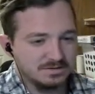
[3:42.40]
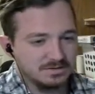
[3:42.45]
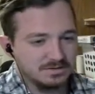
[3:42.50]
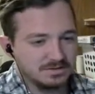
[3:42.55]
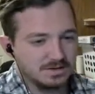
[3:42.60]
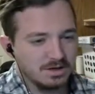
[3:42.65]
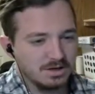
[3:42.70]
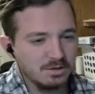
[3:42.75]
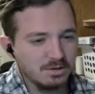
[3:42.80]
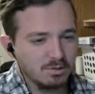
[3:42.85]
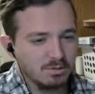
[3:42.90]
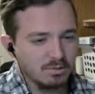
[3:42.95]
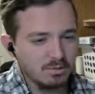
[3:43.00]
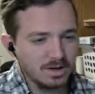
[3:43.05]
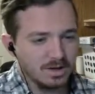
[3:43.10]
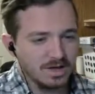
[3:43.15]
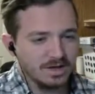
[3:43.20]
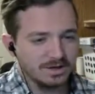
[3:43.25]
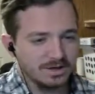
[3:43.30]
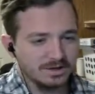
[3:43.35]
Go
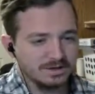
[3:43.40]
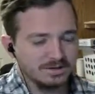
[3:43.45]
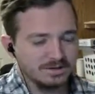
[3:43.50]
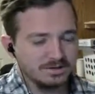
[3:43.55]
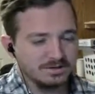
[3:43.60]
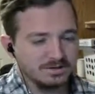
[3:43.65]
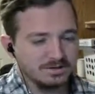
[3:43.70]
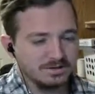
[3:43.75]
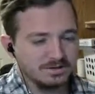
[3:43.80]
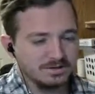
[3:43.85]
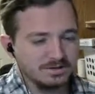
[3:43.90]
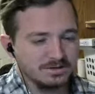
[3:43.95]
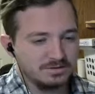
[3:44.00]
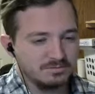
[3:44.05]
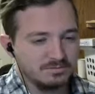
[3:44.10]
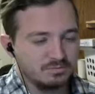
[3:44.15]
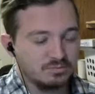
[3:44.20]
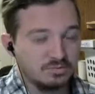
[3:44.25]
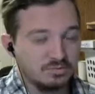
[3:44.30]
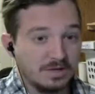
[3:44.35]
away!
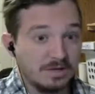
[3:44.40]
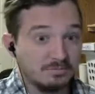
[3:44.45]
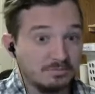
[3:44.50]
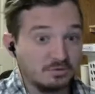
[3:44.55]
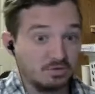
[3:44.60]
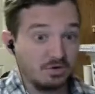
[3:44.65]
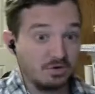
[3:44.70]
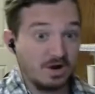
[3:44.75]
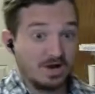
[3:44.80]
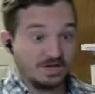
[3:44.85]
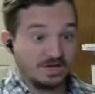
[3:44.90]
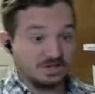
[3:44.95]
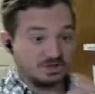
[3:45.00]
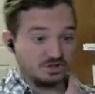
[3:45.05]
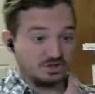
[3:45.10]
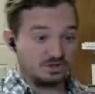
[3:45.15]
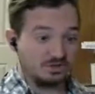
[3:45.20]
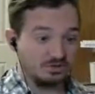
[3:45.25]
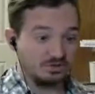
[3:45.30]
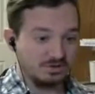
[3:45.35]
Well, I'm trying
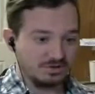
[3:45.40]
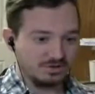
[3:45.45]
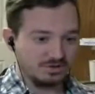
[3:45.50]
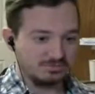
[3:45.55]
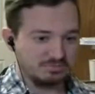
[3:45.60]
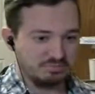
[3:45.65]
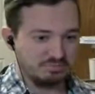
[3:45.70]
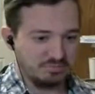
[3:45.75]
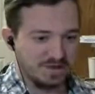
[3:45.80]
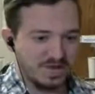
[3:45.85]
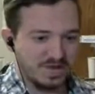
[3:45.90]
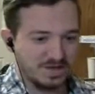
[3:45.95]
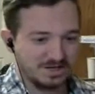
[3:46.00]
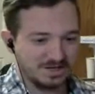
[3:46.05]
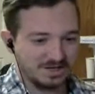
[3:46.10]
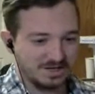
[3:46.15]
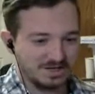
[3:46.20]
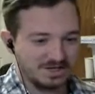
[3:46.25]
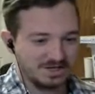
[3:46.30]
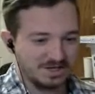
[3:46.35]
to. You're just
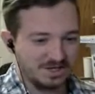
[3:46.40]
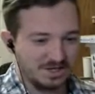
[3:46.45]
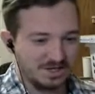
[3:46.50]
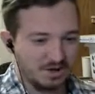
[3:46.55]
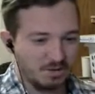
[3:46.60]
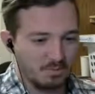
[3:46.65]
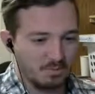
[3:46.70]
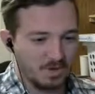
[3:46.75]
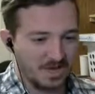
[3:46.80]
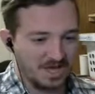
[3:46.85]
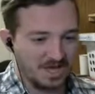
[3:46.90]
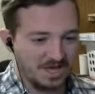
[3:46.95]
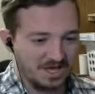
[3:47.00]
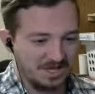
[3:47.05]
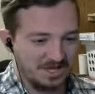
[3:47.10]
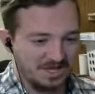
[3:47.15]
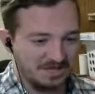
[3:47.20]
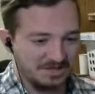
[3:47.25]
blocking me away.